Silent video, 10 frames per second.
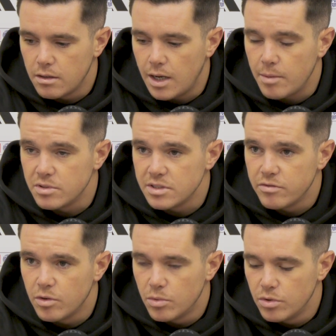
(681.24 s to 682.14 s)
happens in
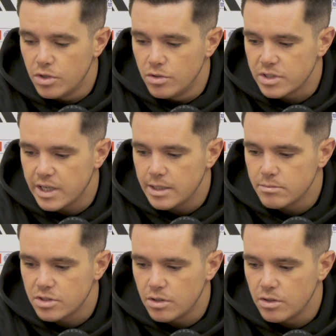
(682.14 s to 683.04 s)
football, you lose
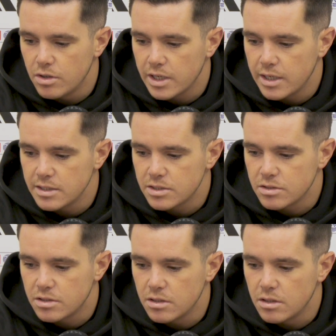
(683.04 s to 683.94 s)
games. So again, it's
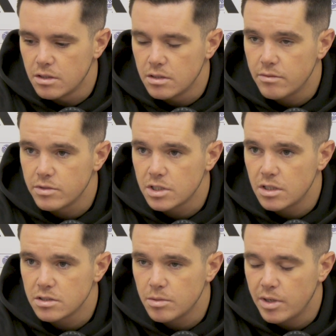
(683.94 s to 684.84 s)
just another
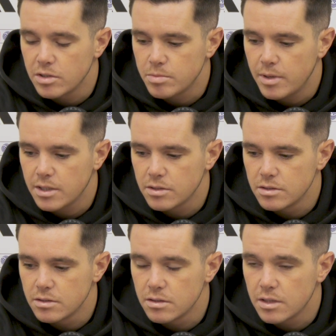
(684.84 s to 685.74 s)
chance to bounce back
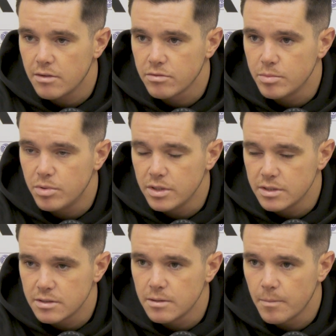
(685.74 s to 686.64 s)
and get 3
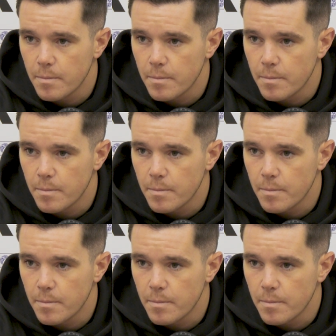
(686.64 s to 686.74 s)
points.